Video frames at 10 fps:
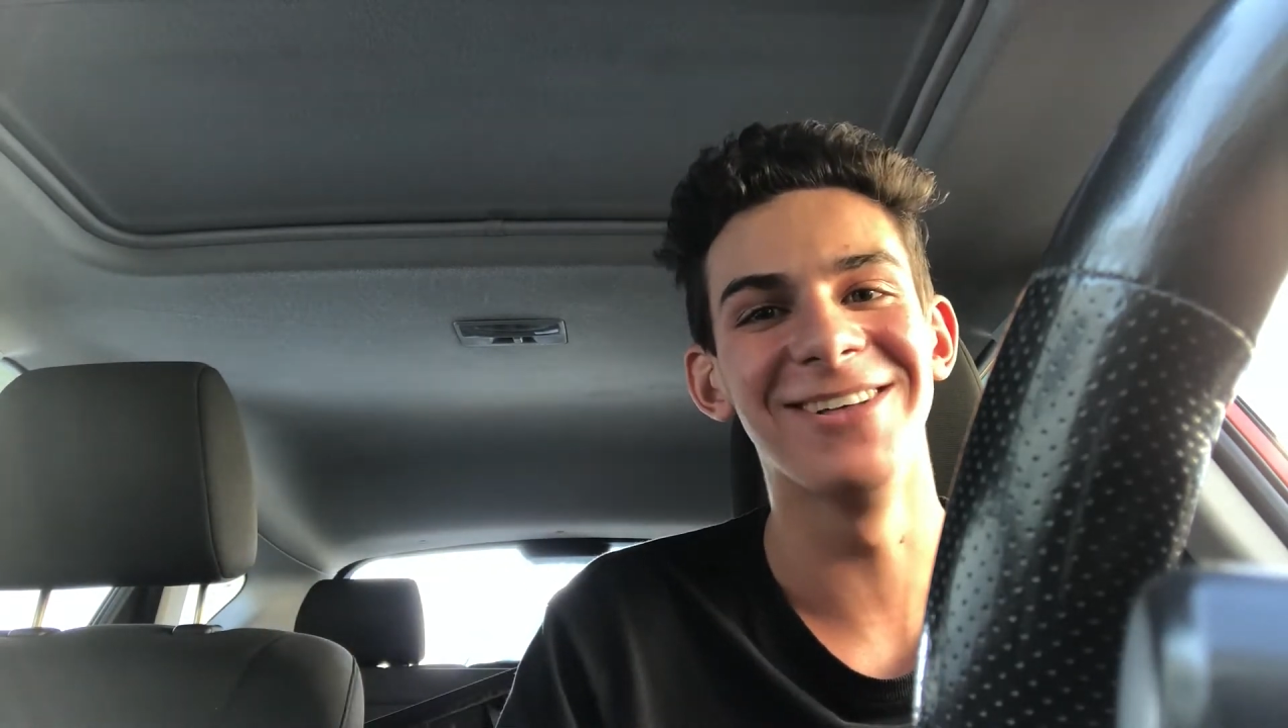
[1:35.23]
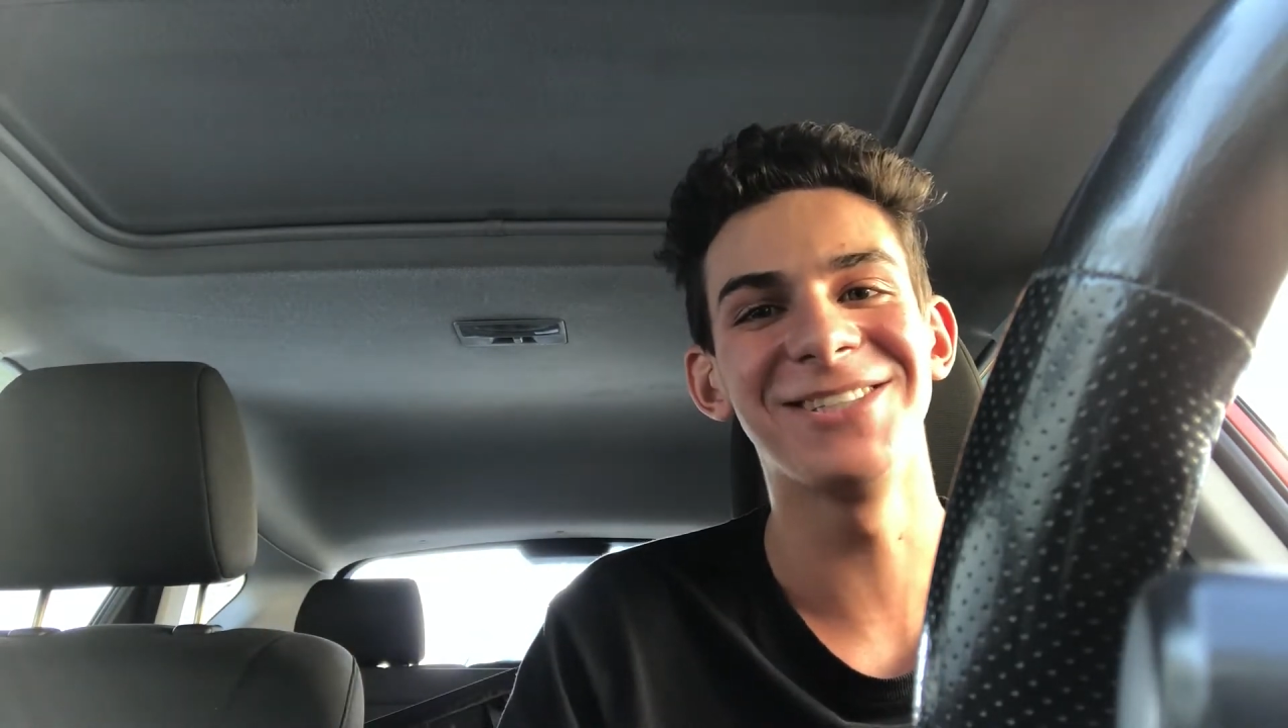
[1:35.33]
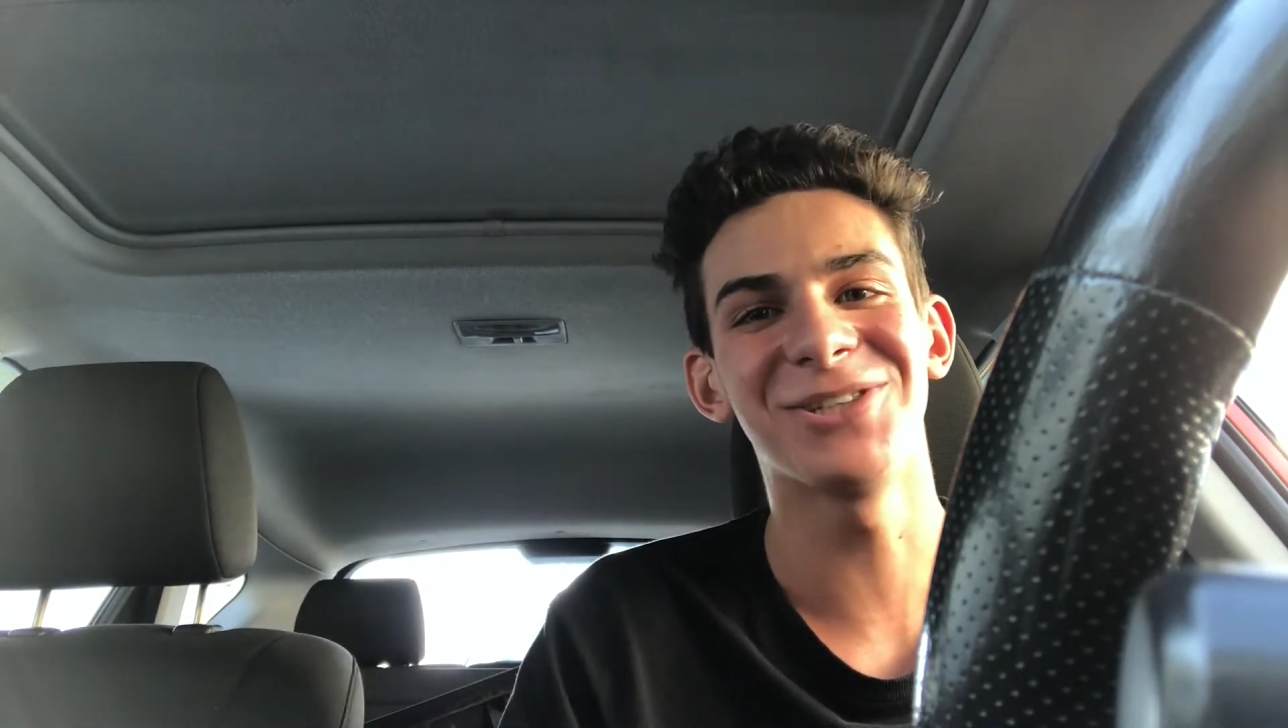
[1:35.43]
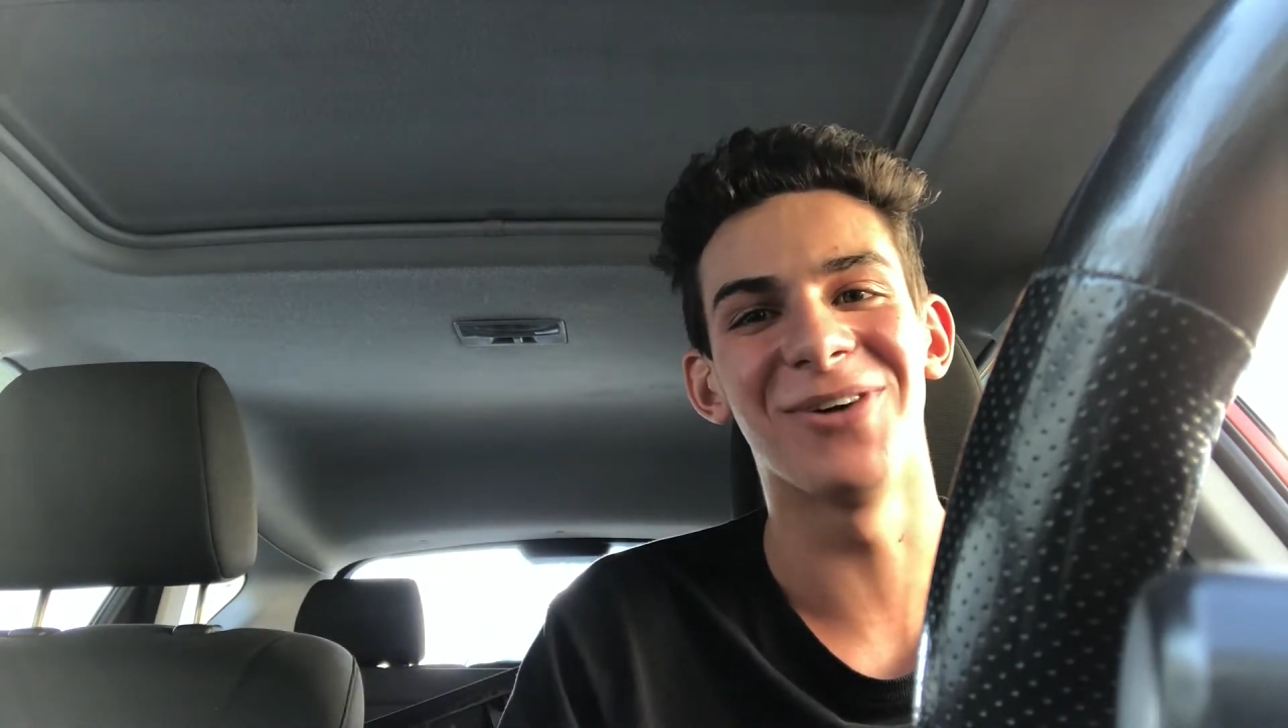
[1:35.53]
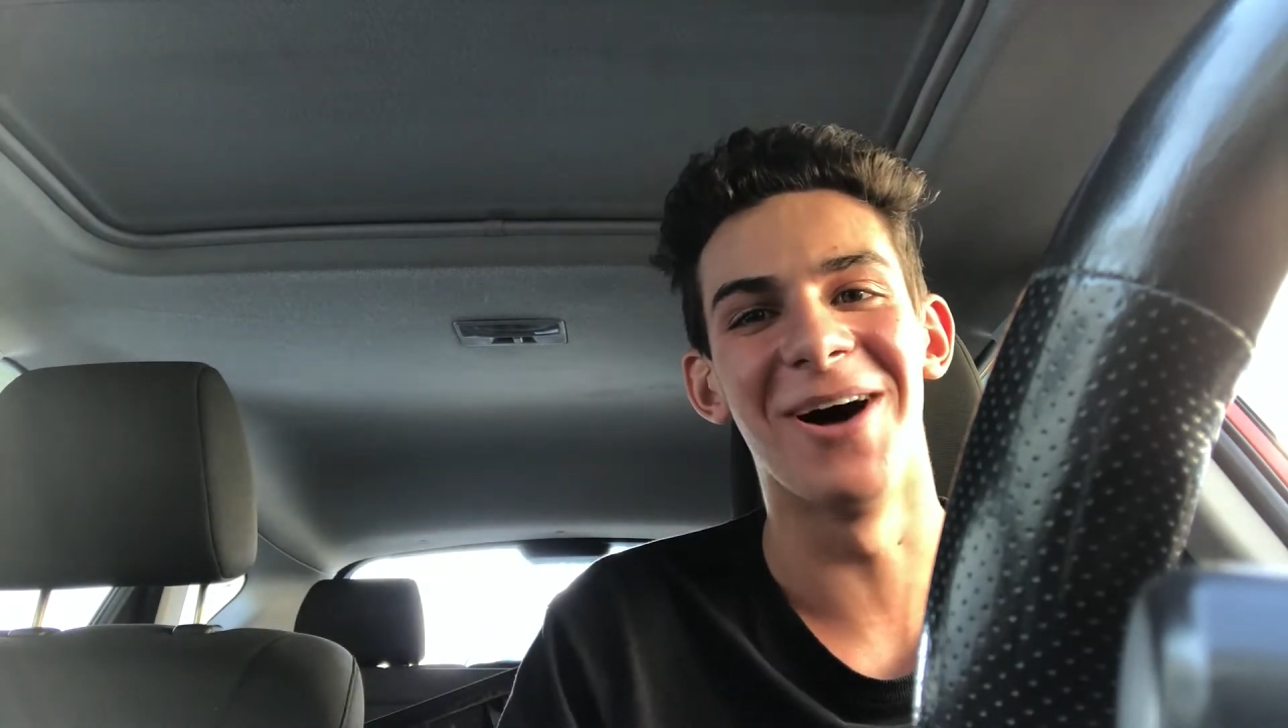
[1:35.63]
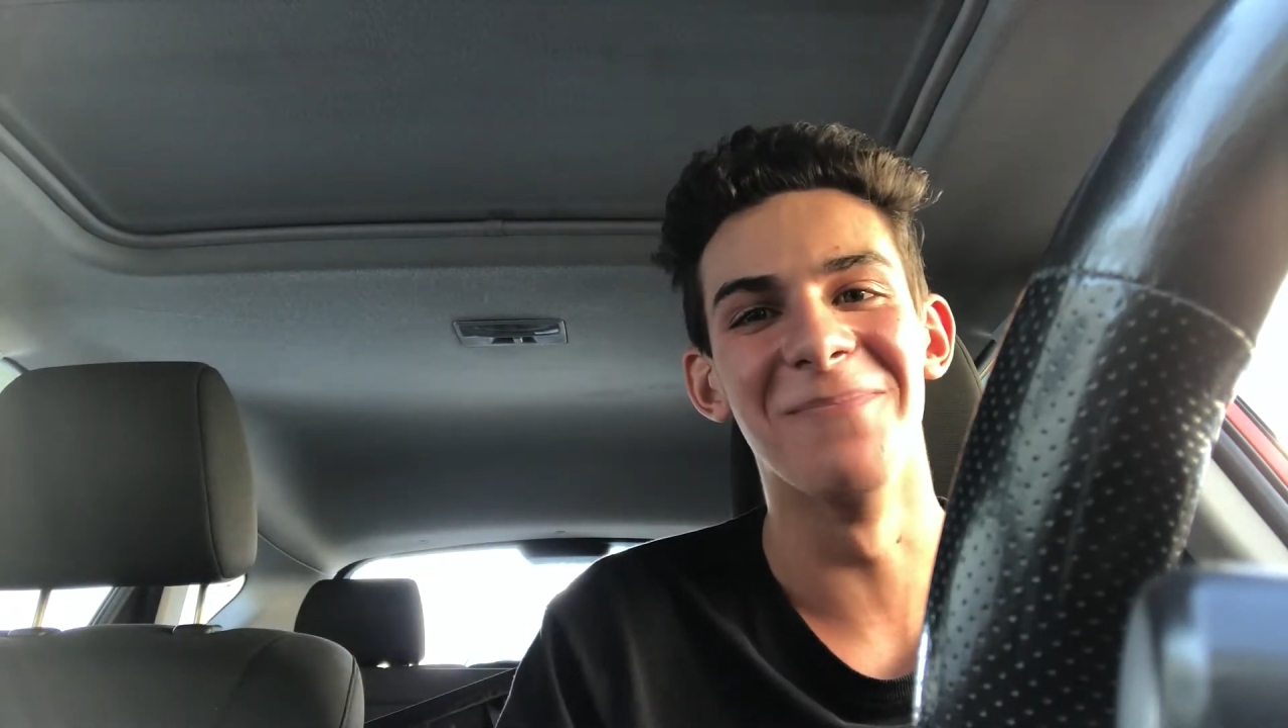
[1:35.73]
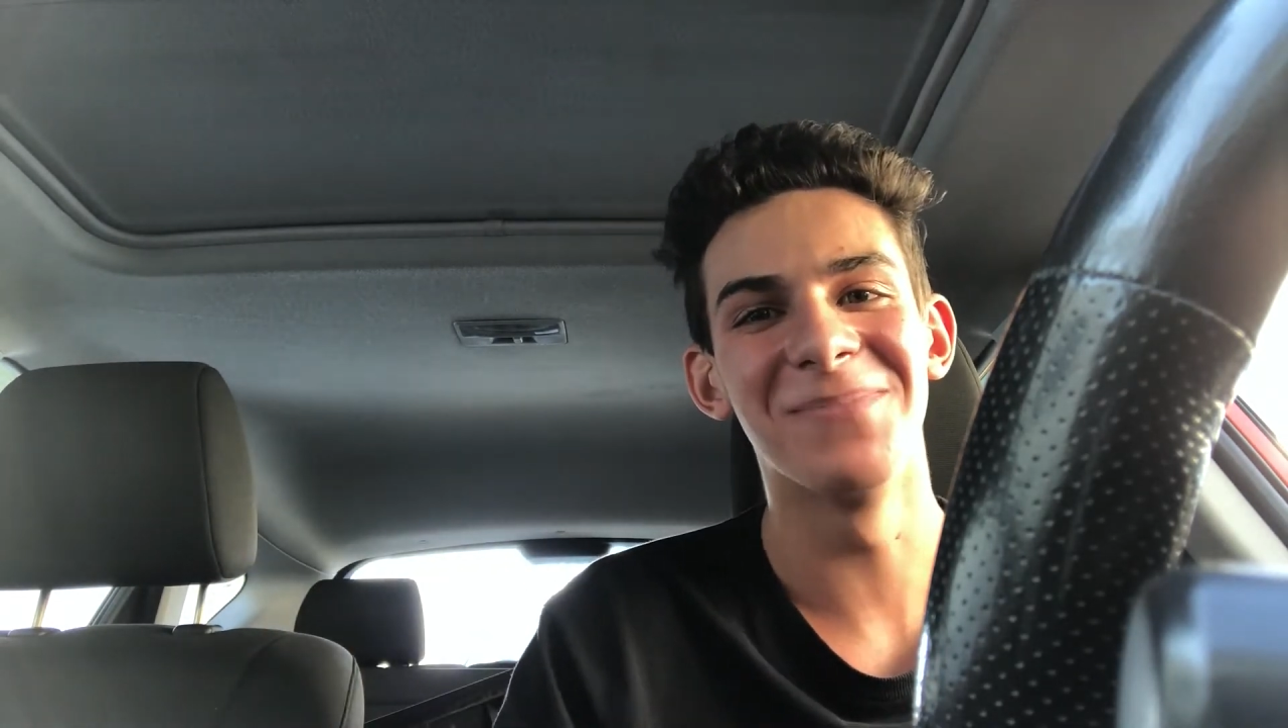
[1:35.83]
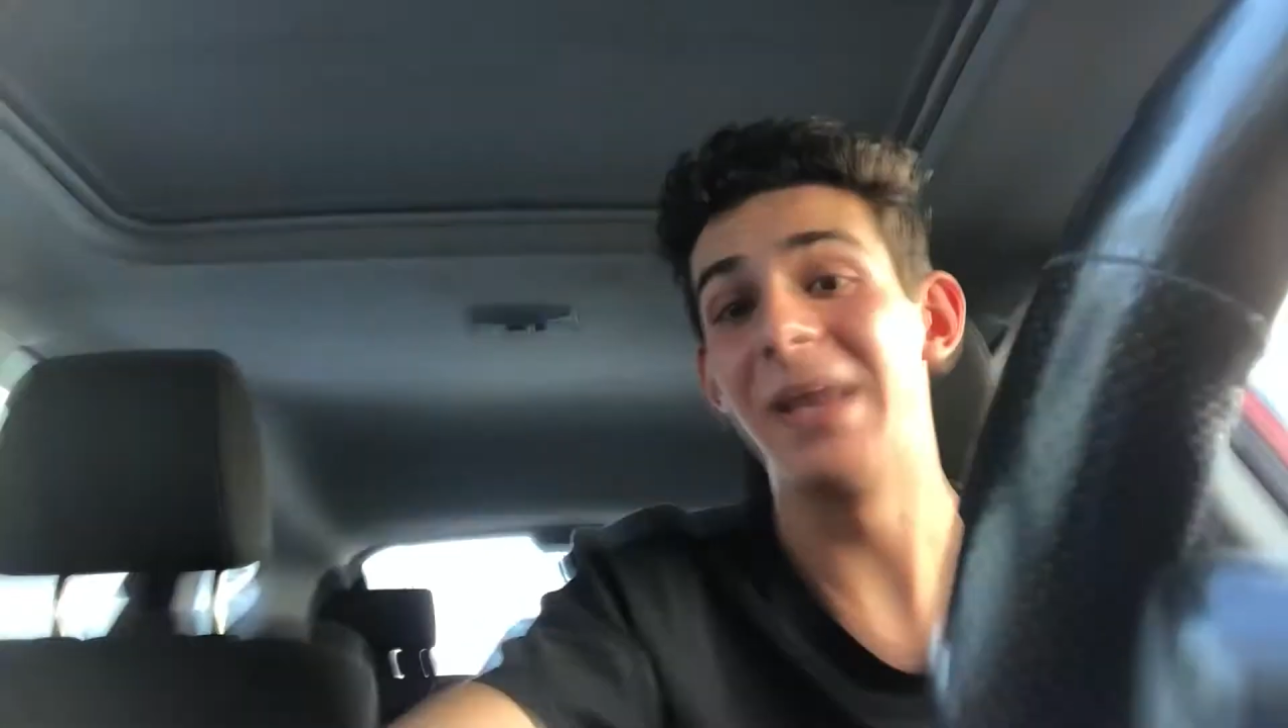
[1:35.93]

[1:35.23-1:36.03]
it Trump.